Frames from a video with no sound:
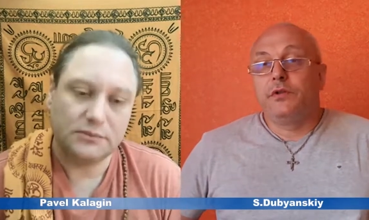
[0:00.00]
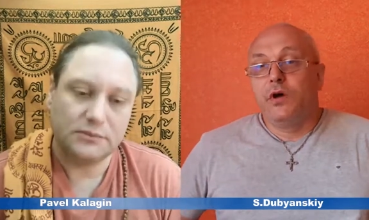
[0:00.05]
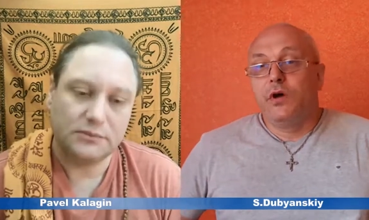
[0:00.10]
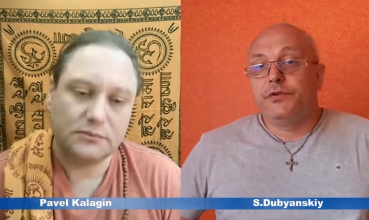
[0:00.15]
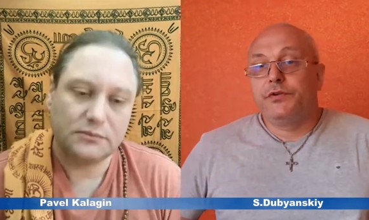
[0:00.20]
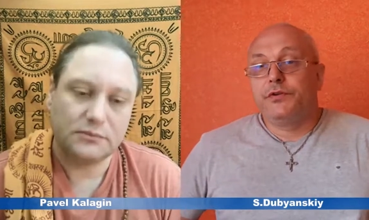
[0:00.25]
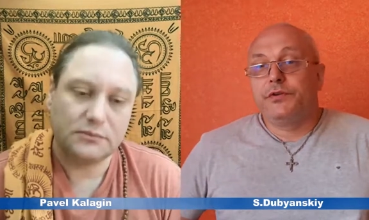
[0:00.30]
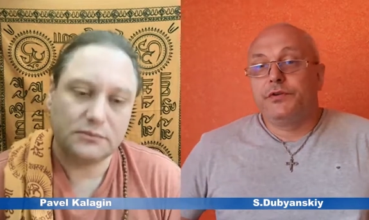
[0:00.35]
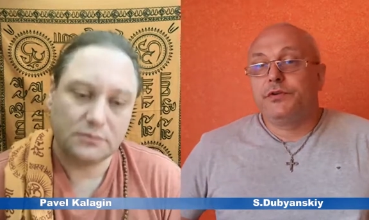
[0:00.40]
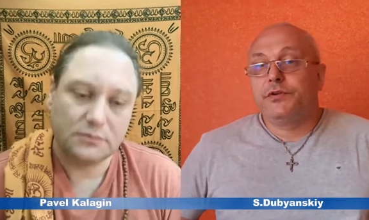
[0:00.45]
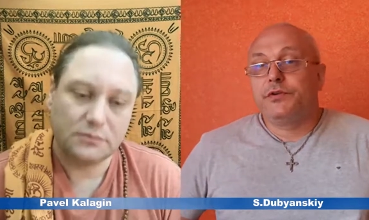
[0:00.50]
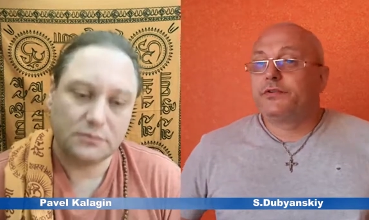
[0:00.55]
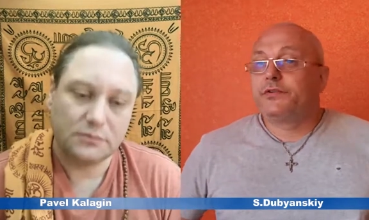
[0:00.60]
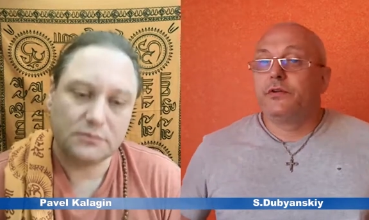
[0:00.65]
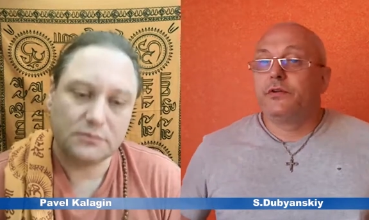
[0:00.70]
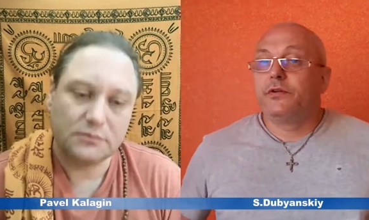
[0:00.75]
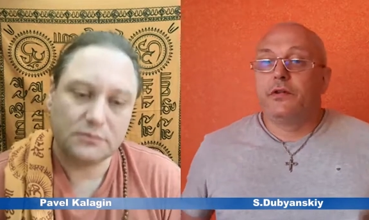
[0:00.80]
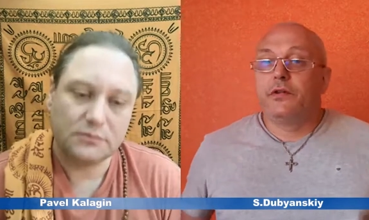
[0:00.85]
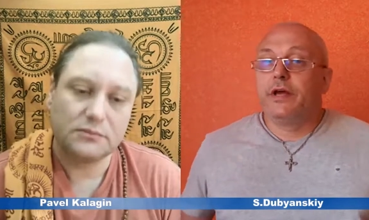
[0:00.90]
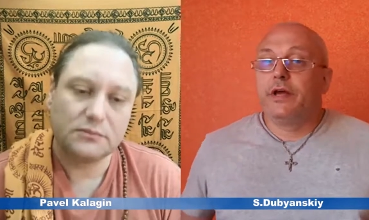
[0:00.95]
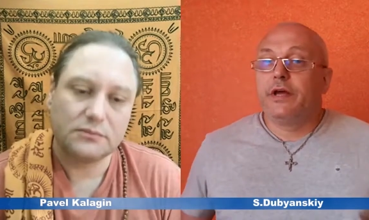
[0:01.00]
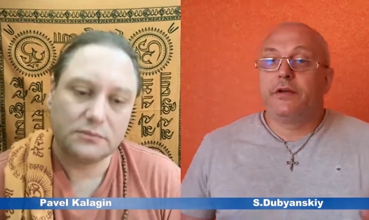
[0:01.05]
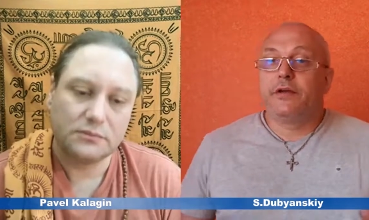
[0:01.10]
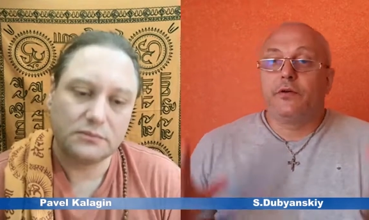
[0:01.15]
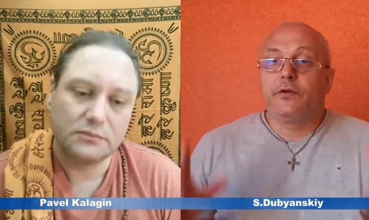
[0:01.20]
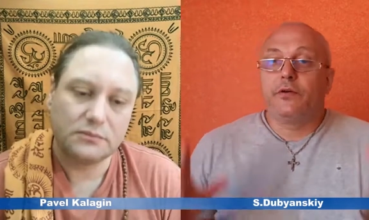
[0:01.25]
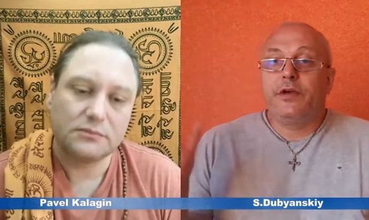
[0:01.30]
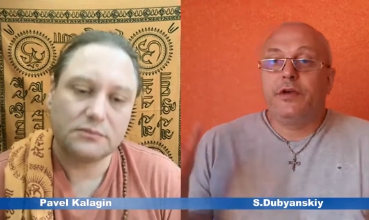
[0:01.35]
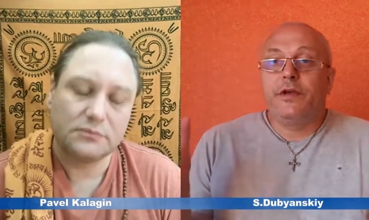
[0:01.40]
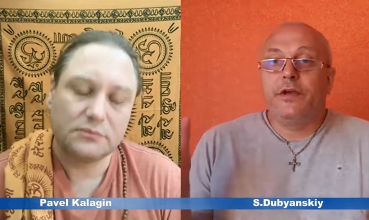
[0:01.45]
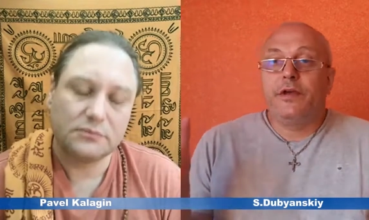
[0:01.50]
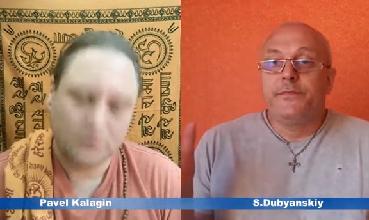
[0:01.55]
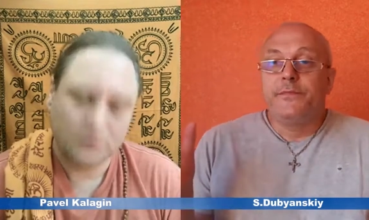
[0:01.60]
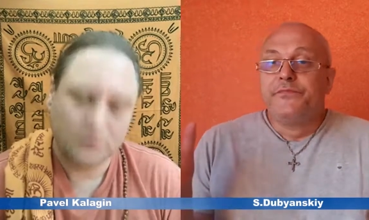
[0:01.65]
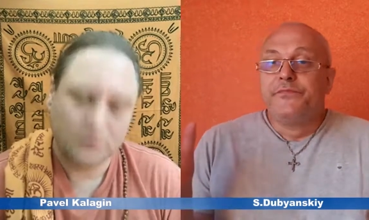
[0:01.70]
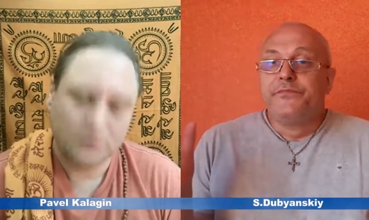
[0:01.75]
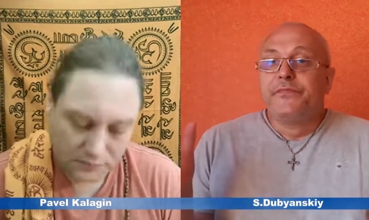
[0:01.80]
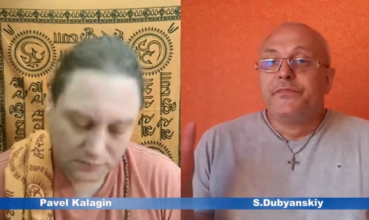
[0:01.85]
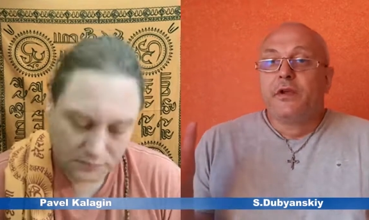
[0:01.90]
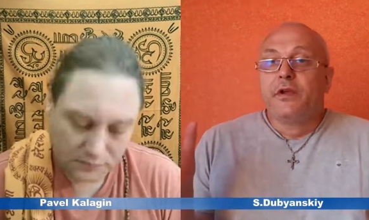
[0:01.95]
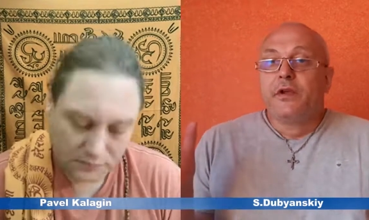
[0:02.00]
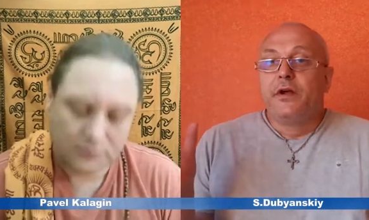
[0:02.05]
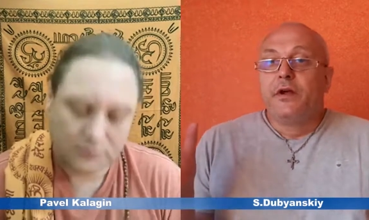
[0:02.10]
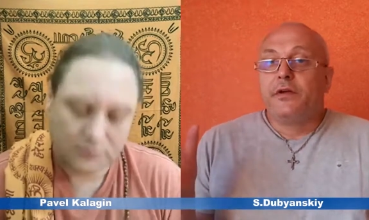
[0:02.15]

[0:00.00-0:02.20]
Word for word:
Speaker 1: any logic. It's not like okay,